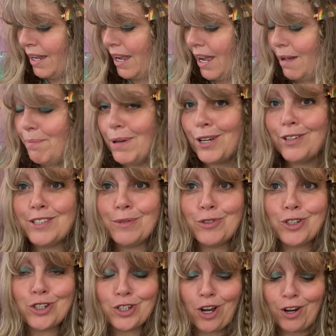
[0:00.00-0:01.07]
and because it
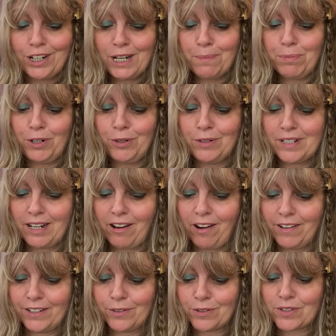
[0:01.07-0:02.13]
was shiny blue
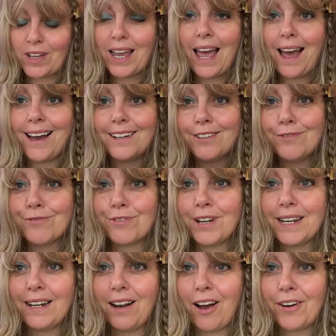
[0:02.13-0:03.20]
tiles, I hadn't
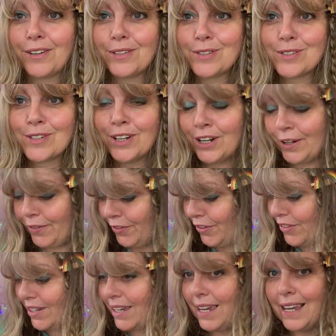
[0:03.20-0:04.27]
realised
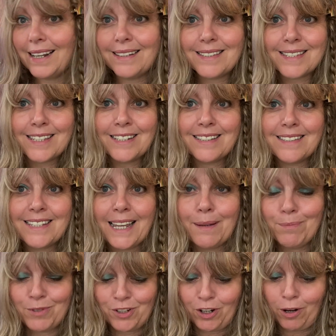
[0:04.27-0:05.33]
that the kids had
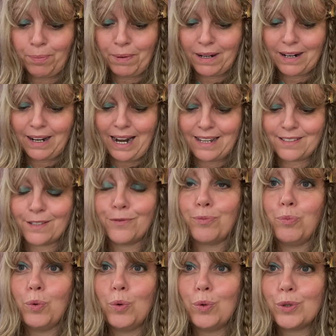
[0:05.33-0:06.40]
tipped off a glass of
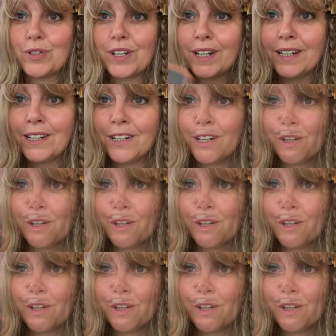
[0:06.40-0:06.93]
water.